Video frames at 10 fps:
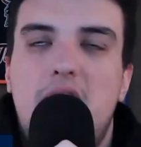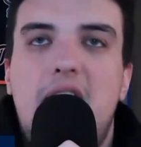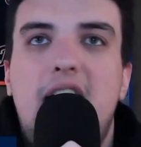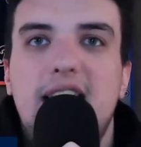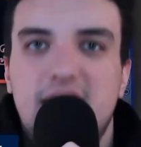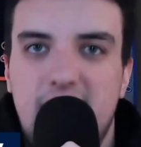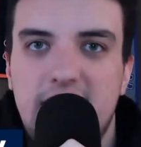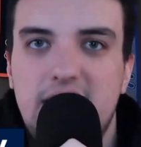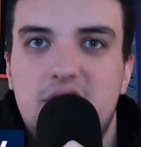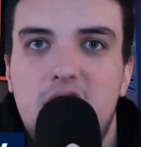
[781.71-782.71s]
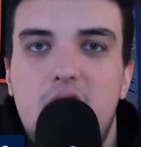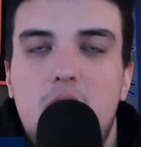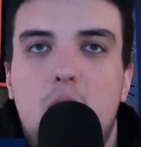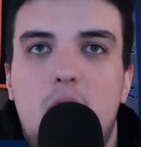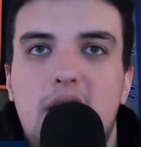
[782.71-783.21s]
highlight
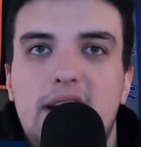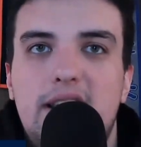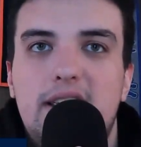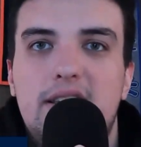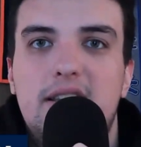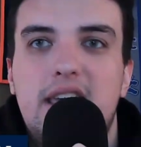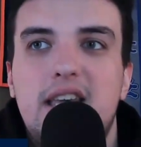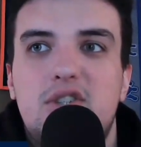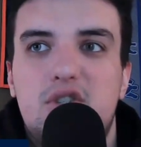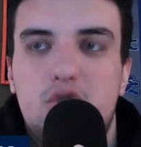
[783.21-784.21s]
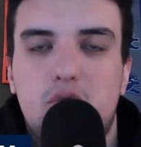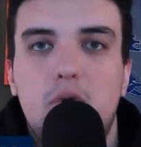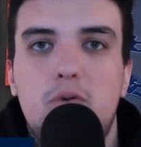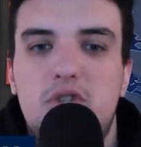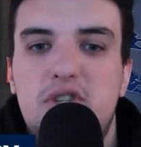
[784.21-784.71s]
what his
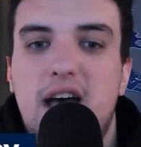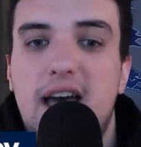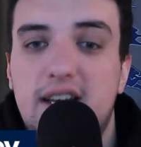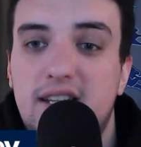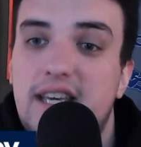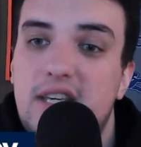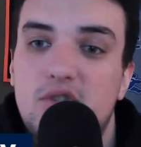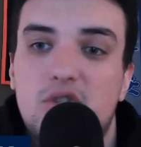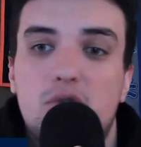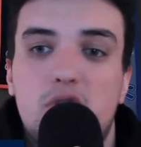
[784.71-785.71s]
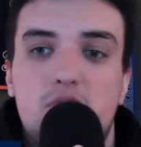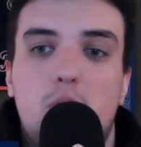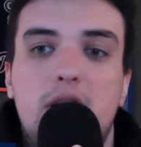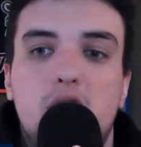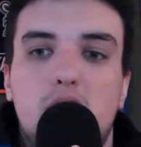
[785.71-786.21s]
true style is. So just
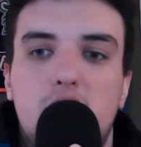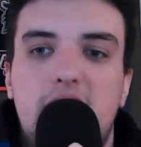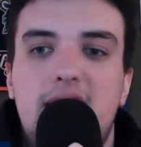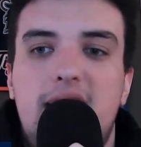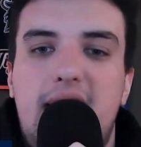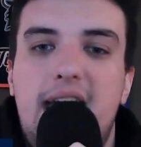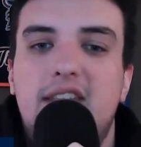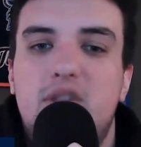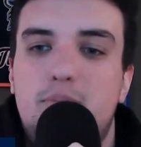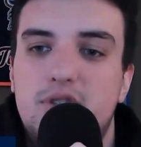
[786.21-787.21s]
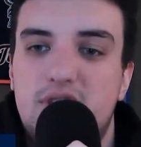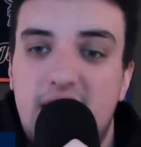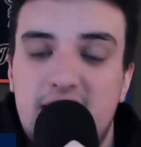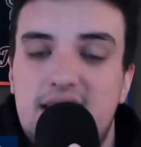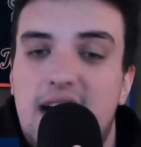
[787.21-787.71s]
when looking at the
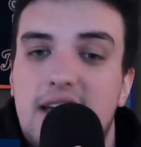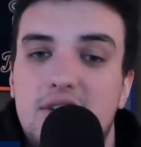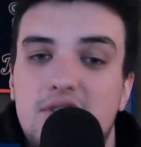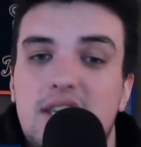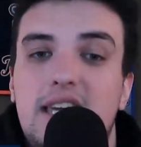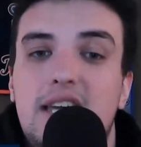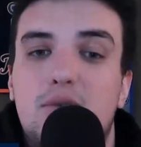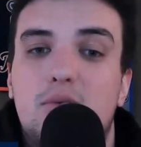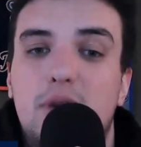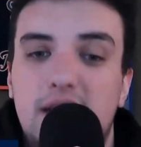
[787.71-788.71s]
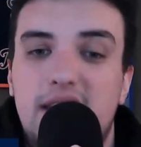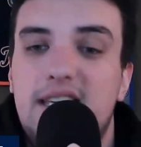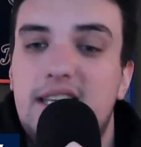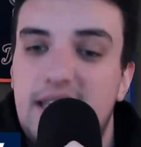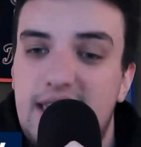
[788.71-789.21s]
percentiles, it
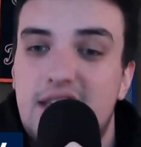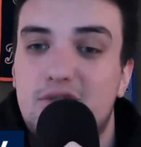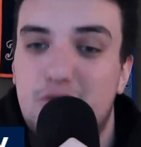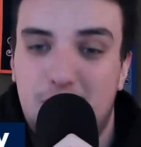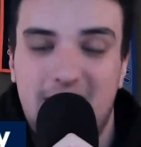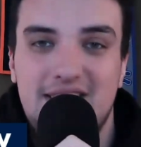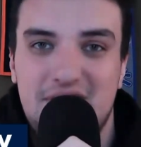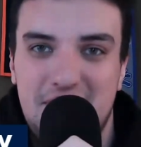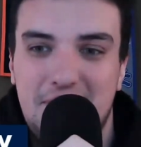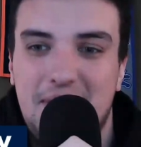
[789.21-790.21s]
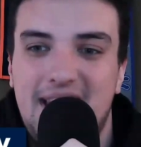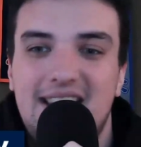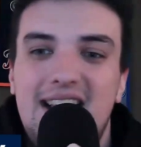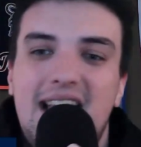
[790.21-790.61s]
really is crazy, okay?